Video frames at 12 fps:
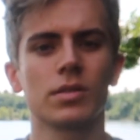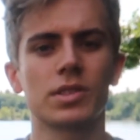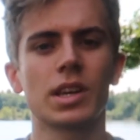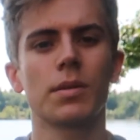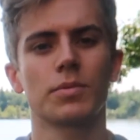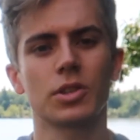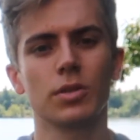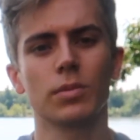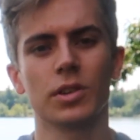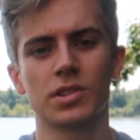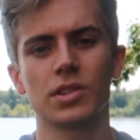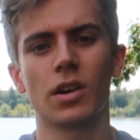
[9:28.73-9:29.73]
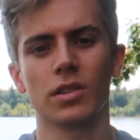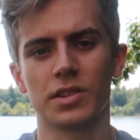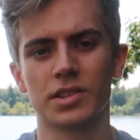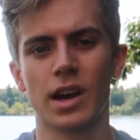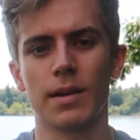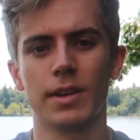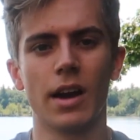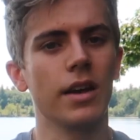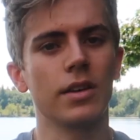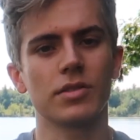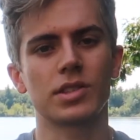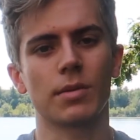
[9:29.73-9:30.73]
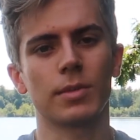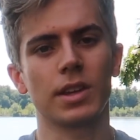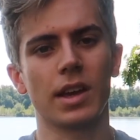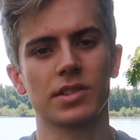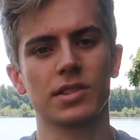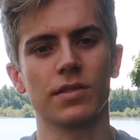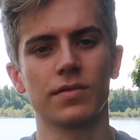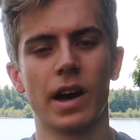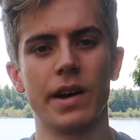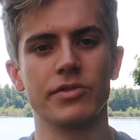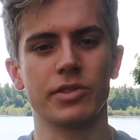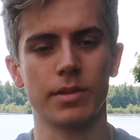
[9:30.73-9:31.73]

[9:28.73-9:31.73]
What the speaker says: set up tubeless all the time now. I know some of the SL5s are